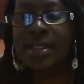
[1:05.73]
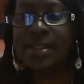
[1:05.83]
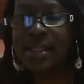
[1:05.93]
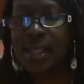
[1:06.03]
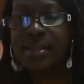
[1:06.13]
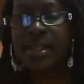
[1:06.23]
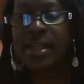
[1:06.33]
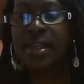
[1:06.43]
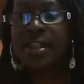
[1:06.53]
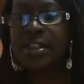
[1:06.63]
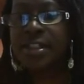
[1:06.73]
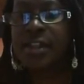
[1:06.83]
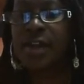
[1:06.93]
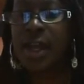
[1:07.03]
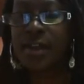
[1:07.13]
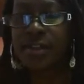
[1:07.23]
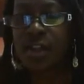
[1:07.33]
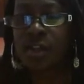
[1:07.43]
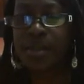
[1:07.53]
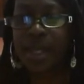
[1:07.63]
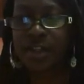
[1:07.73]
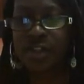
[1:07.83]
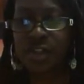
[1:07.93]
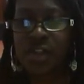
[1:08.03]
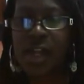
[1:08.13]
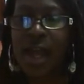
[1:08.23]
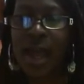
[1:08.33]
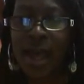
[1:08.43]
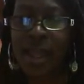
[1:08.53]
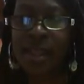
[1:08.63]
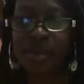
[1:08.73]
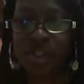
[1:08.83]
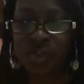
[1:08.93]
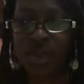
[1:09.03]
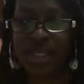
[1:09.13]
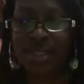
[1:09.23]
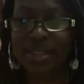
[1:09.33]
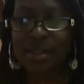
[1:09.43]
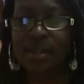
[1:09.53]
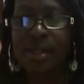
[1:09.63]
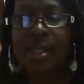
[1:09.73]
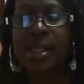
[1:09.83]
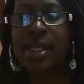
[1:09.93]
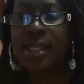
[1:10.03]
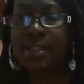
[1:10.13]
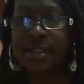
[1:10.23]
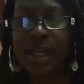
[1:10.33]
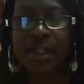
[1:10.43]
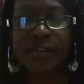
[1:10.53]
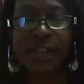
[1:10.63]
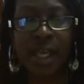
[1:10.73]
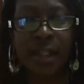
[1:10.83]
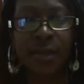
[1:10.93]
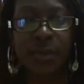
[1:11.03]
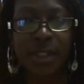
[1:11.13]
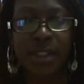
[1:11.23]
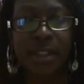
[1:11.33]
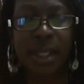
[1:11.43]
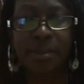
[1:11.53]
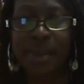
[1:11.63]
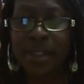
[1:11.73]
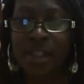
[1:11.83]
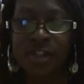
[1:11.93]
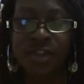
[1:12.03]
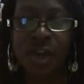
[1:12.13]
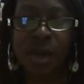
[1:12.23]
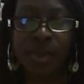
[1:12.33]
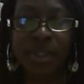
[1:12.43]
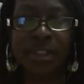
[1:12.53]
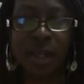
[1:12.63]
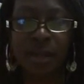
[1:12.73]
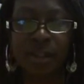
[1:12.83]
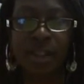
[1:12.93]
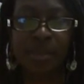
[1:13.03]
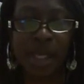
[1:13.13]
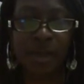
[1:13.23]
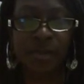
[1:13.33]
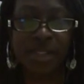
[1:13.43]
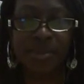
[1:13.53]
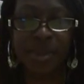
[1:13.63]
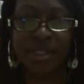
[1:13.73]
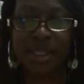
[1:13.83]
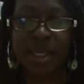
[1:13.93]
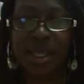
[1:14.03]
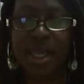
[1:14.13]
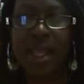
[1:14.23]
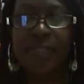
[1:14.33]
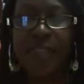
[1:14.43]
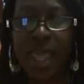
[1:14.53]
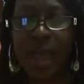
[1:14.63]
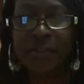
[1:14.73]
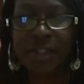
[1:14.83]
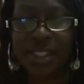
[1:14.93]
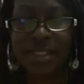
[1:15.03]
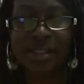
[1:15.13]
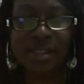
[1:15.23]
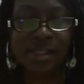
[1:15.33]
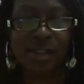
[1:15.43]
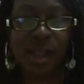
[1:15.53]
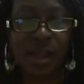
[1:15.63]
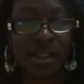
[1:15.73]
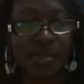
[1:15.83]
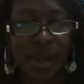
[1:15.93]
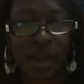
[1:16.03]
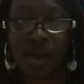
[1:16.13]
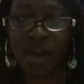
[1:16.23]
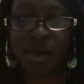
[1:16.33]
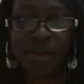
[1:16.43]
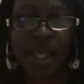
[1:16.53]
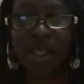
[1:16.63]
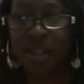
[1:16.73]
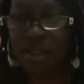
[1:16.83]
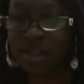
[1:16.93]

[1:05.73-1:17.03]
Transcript: It says, "Dear household manager, I am stressed. It's not even Halloween and my kids are already talking about Christmas. They have lists as long as my arm and